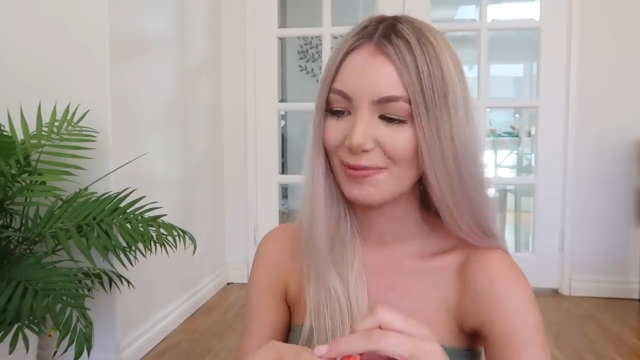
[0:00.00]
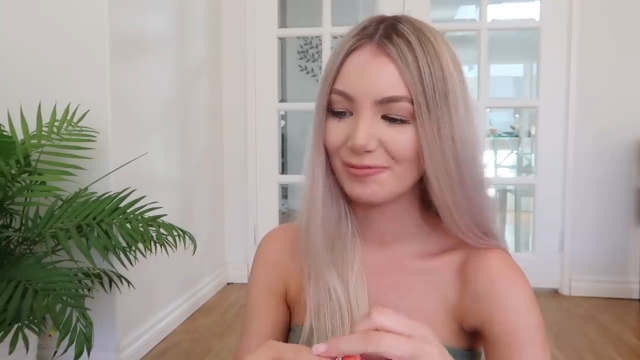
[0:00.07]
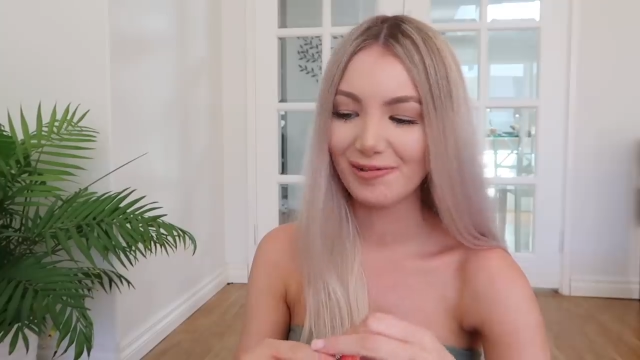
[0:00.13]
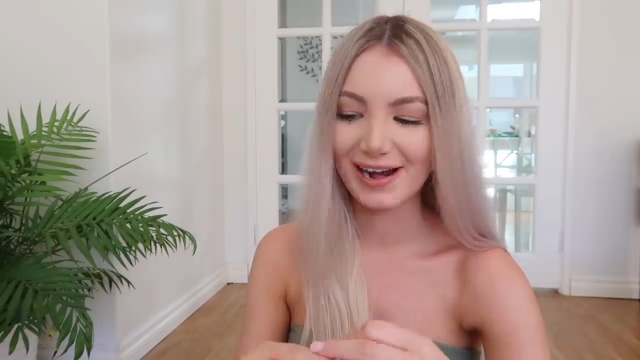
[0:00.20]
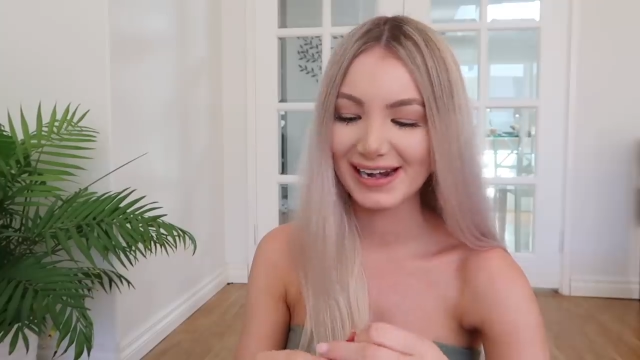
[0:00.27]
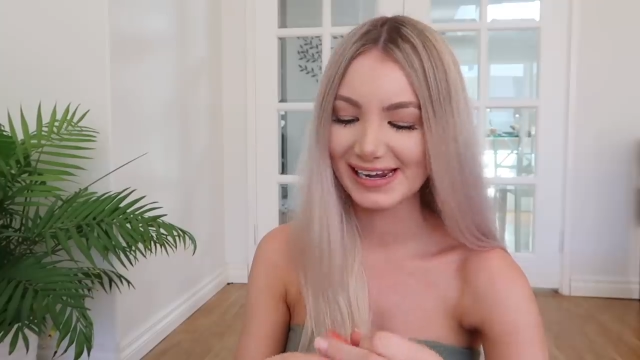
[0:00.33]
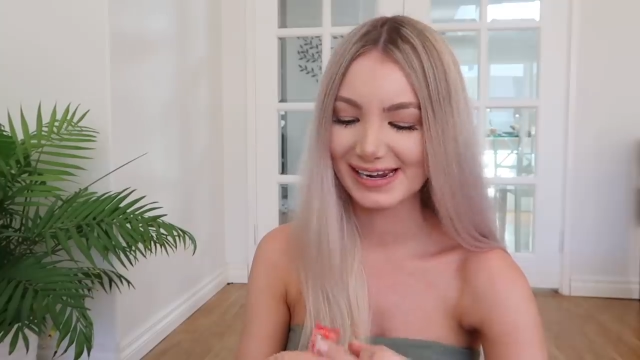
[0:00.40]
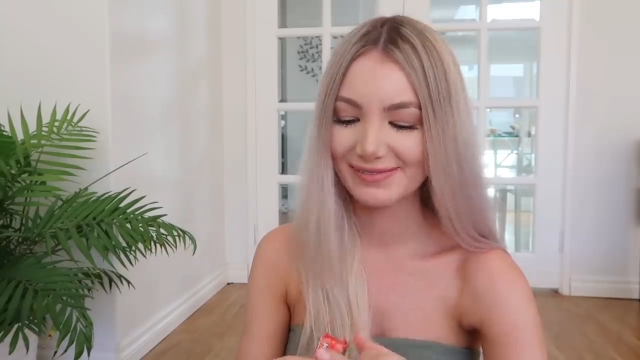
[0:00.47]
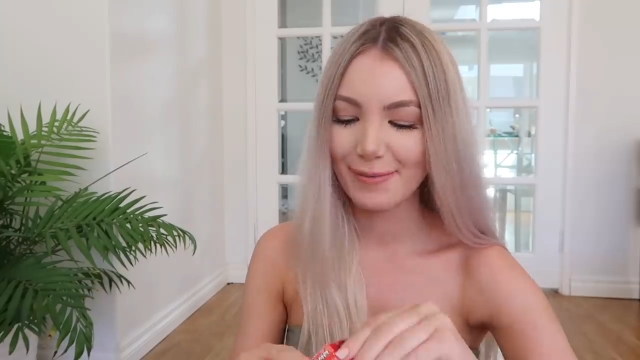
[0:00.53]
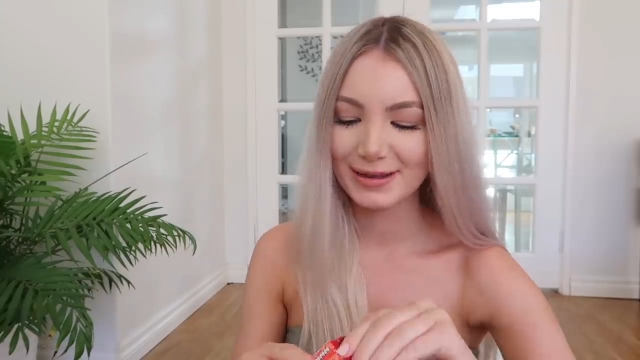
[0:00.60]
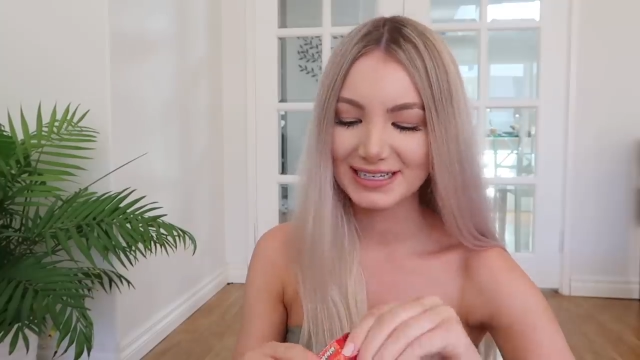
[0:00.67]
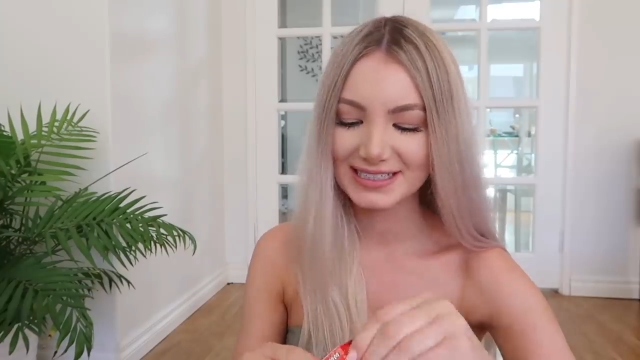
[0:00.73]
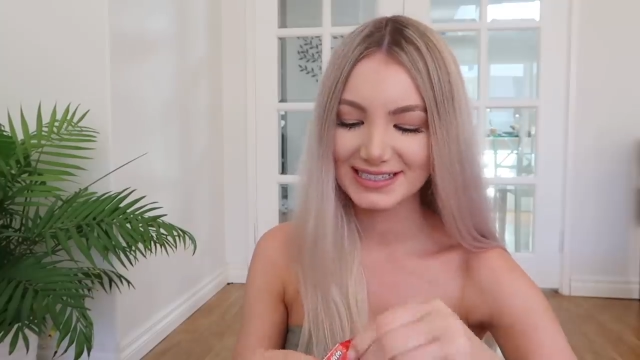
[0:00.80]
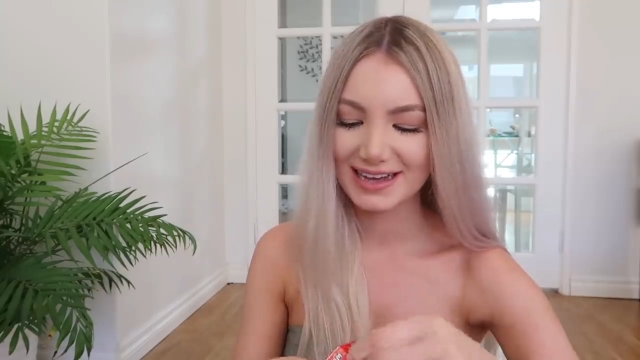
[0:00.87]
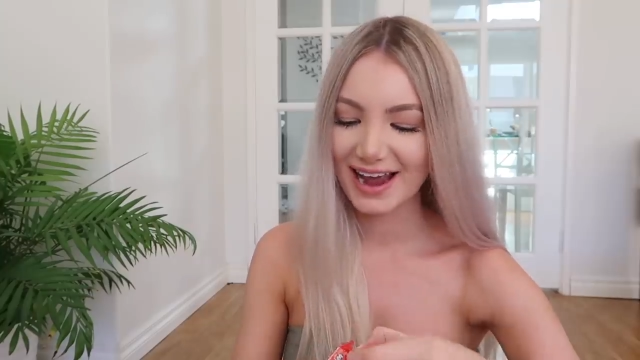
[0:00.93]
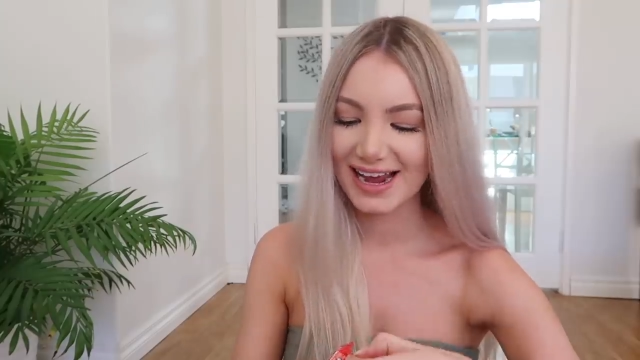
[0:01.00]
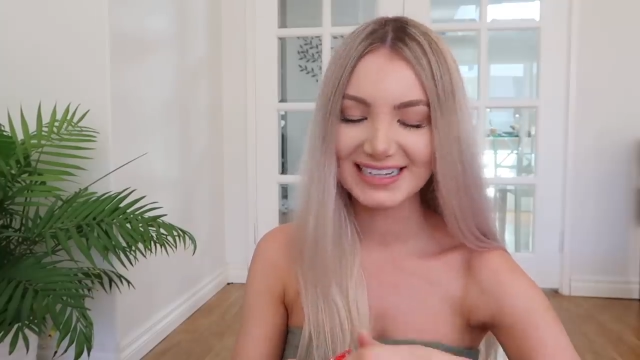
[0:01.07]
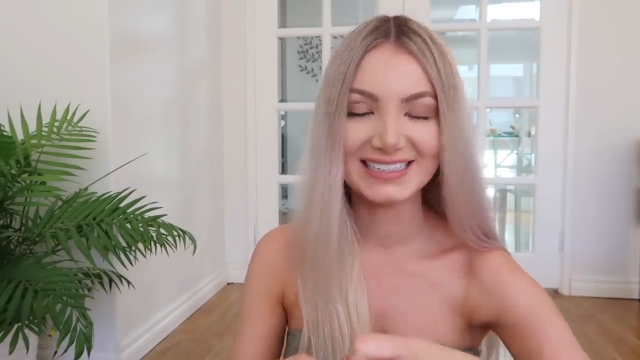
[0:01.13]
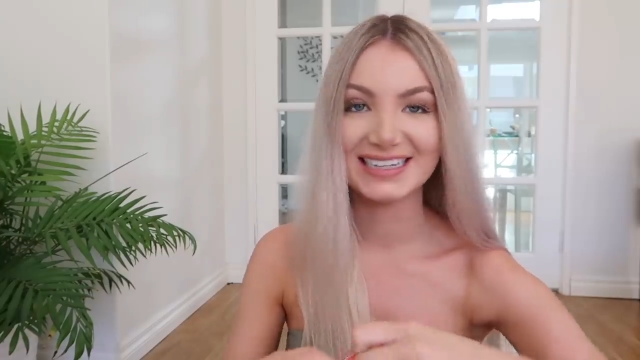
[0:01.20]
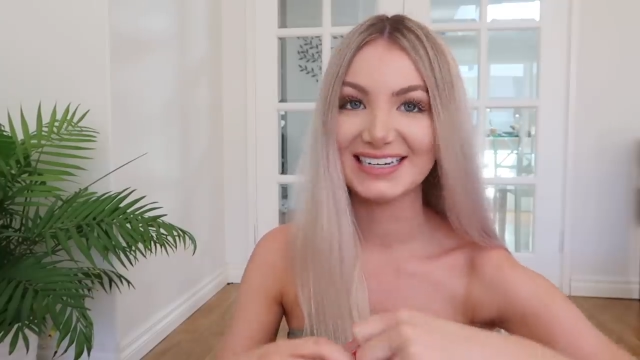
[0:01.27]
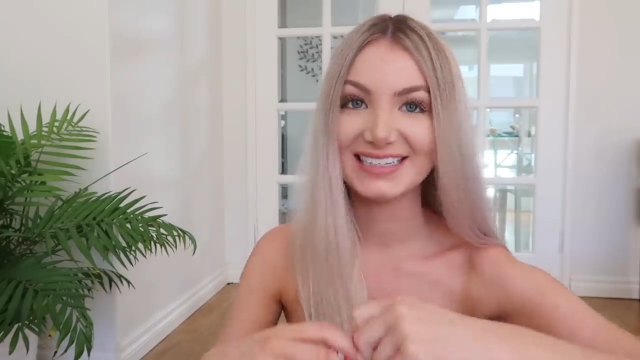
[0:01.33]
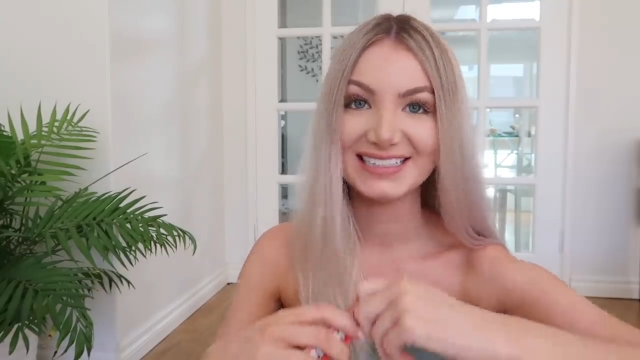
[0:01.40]
I'm ready. I'm
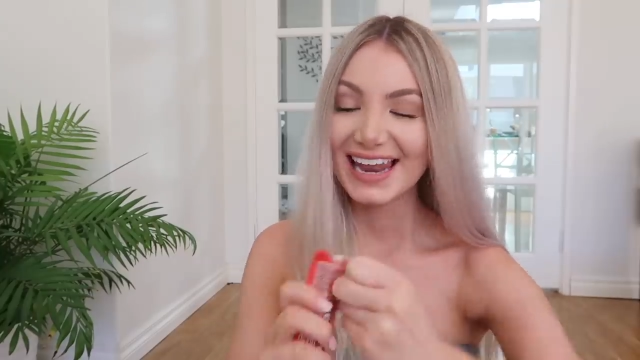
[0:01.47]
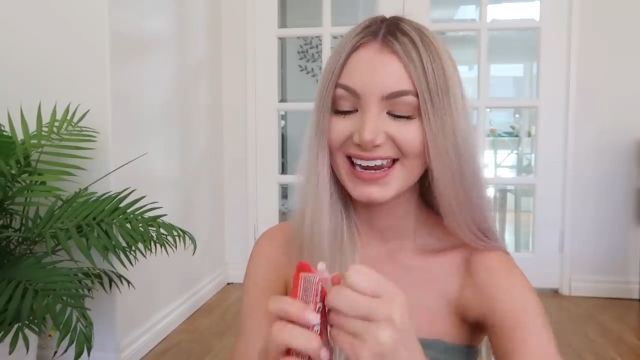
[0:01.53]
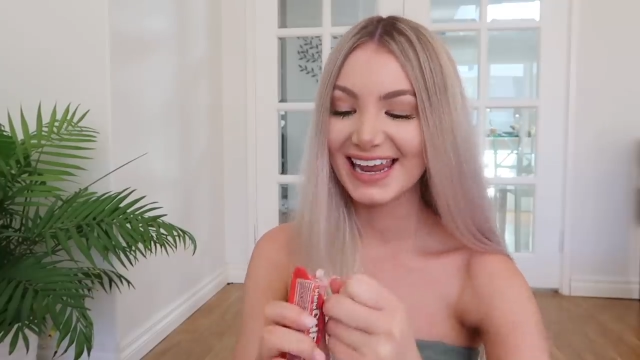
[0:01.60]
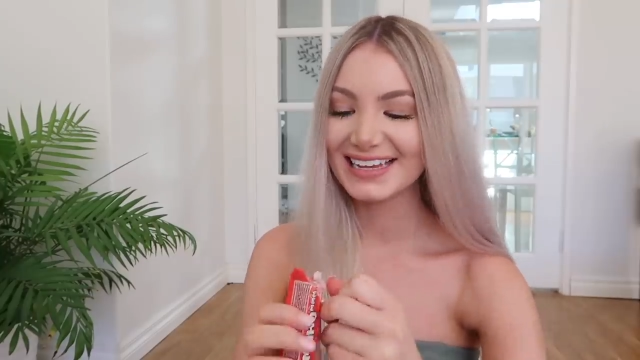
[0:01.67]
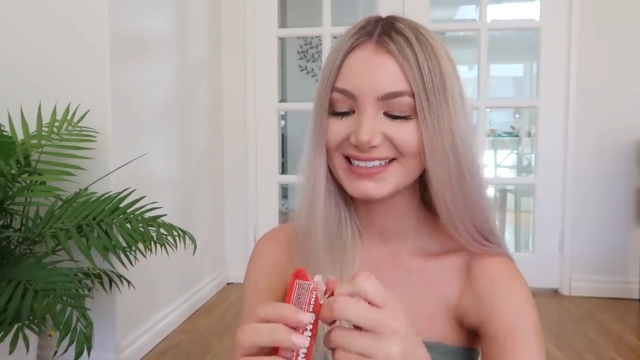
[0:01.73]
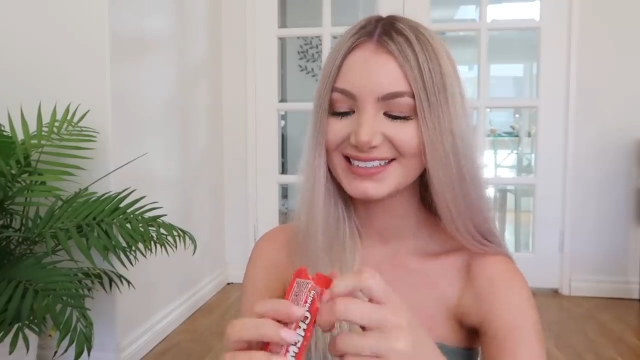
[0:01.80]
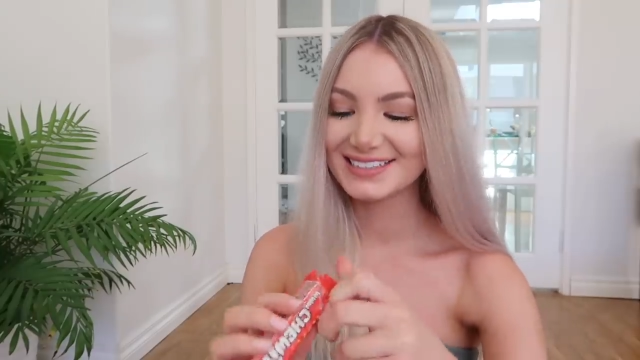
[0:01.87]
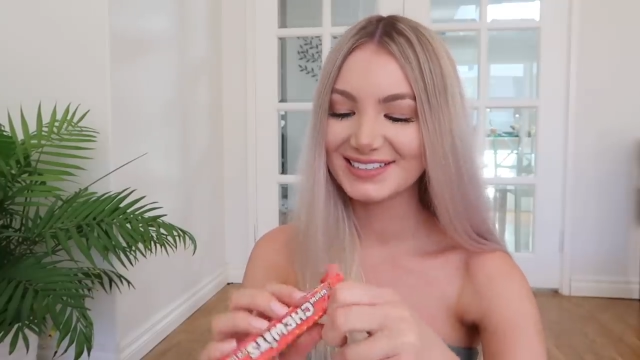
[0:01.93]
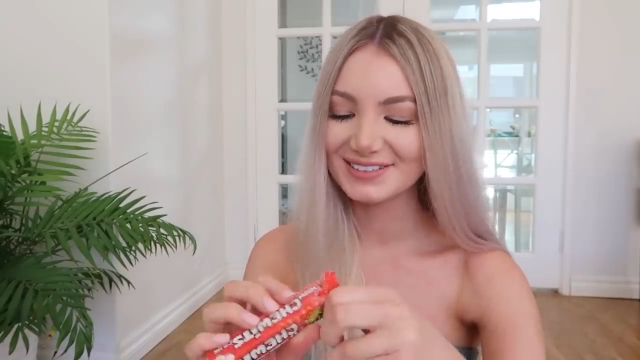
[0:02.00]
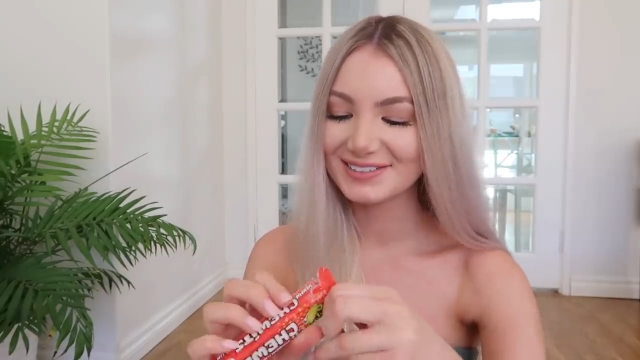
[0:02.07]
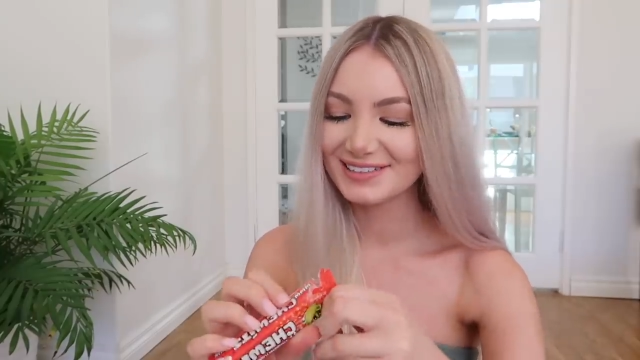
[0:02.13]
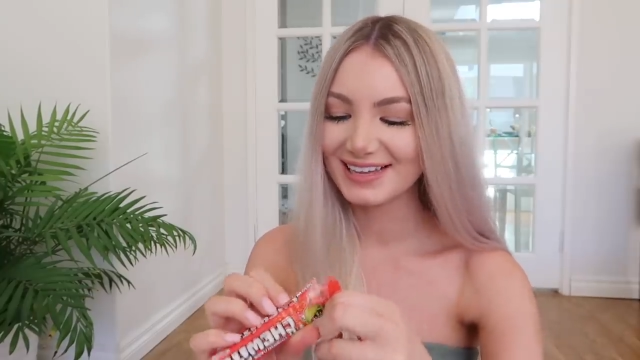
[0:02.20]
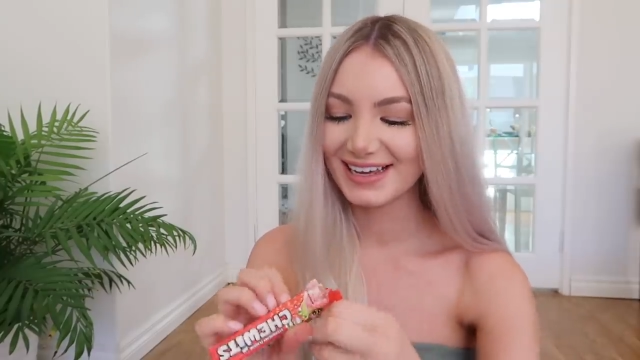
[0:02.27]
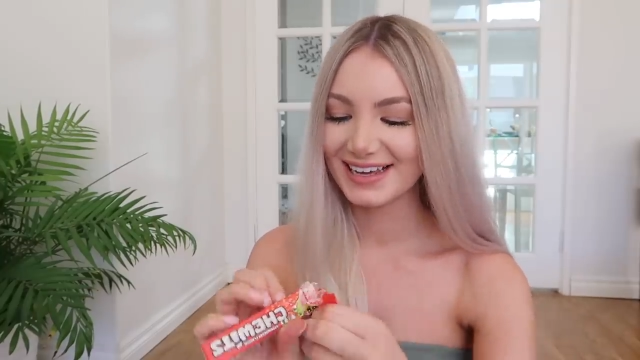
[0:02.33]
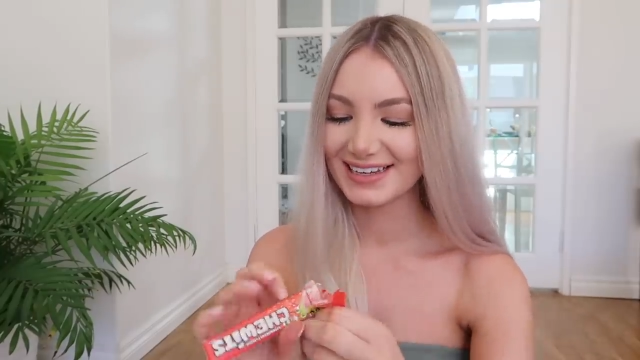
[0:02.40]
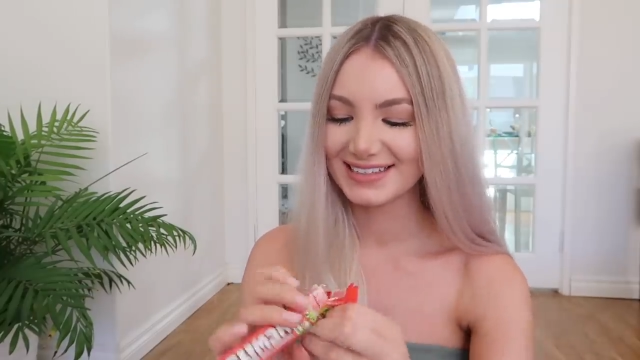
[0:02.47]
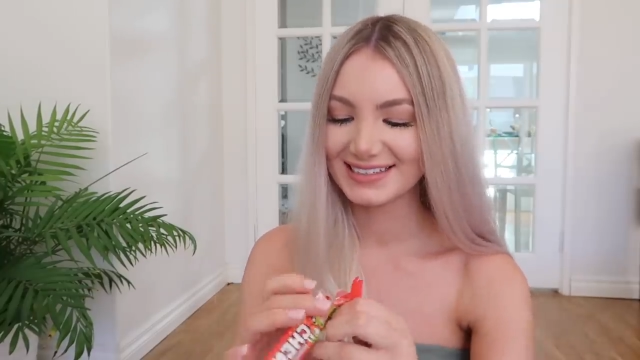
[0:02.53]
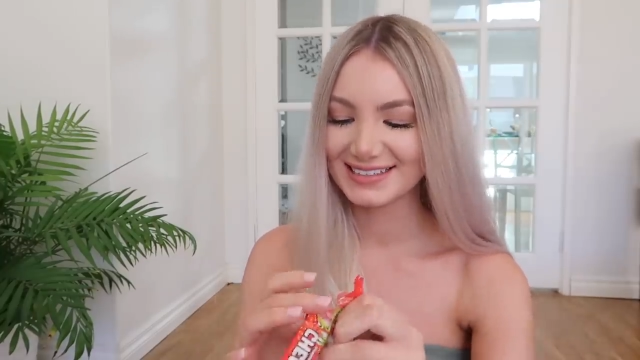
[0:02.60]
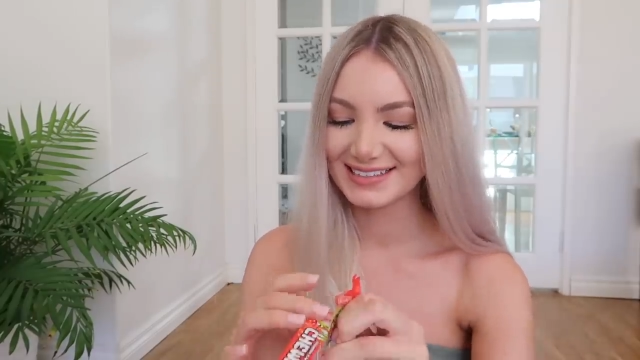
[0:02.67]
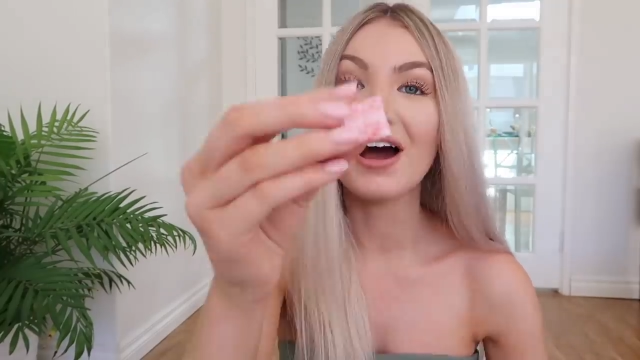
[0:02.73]
excited. Let's do this.